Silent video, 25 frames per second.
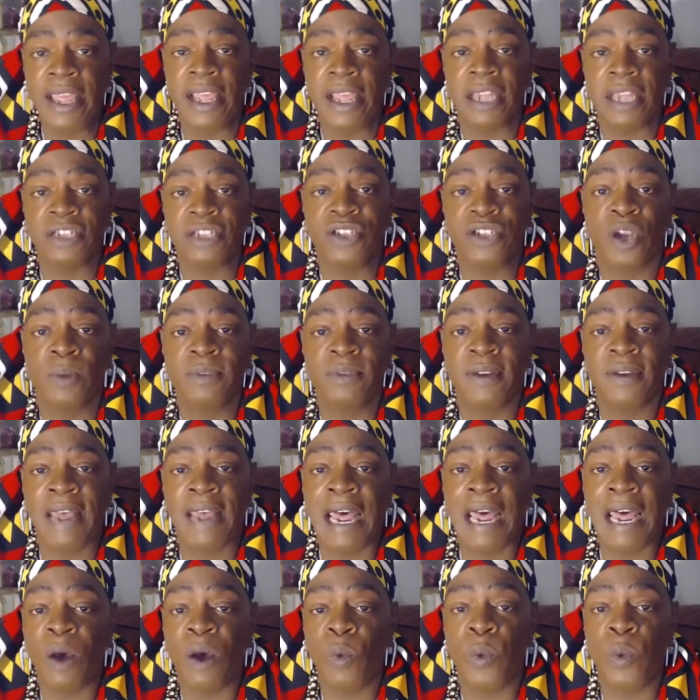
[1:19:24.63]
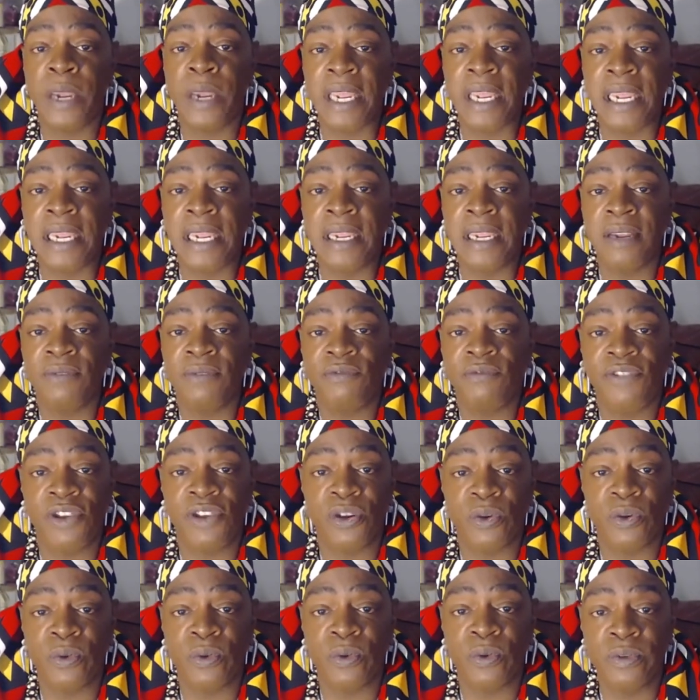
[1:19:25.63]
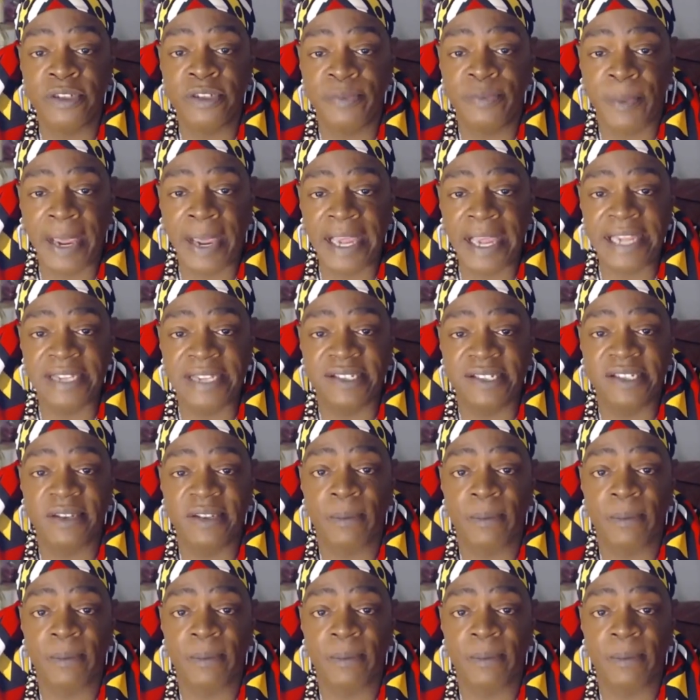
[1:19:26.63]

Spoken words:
in terms of how we view space